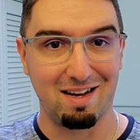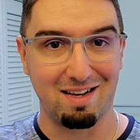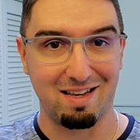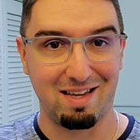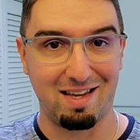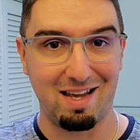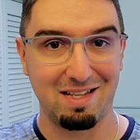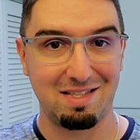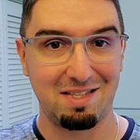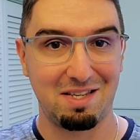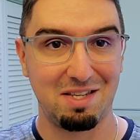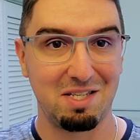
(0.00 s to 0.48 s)

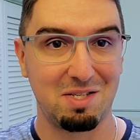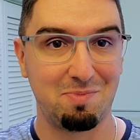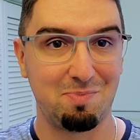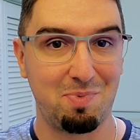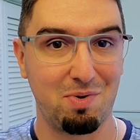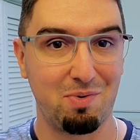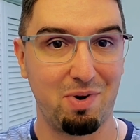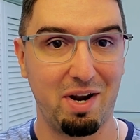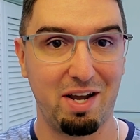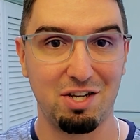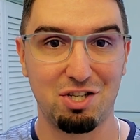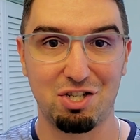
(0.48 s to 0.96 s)
gets
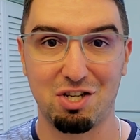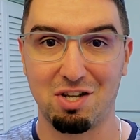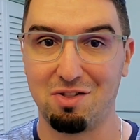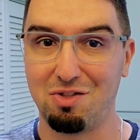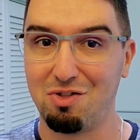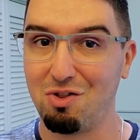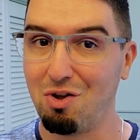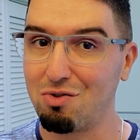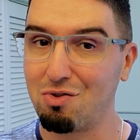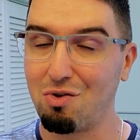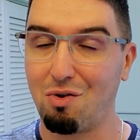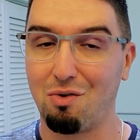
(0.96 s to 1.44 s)

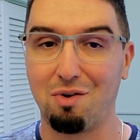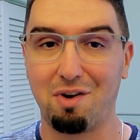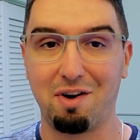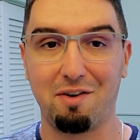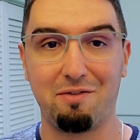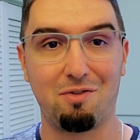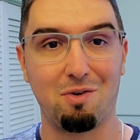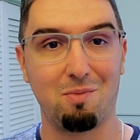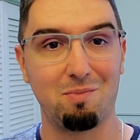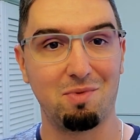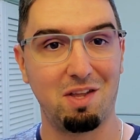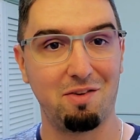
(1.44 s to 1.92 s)
inspiration not only
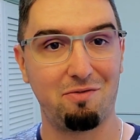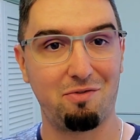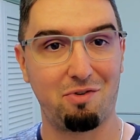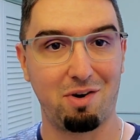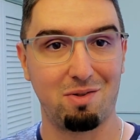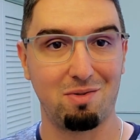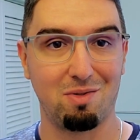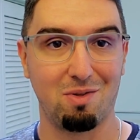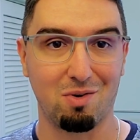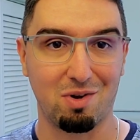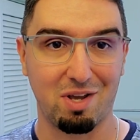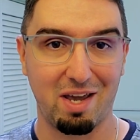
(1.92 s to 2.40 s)
from
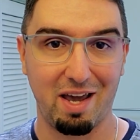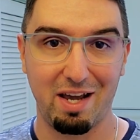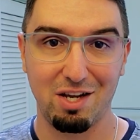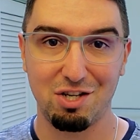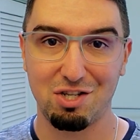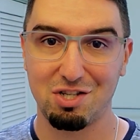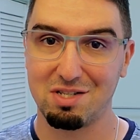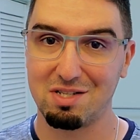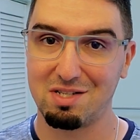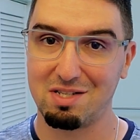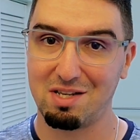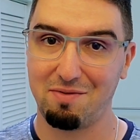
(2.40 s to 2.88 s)
different
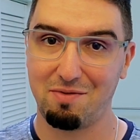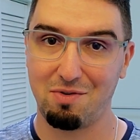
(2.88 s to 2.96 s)
locations.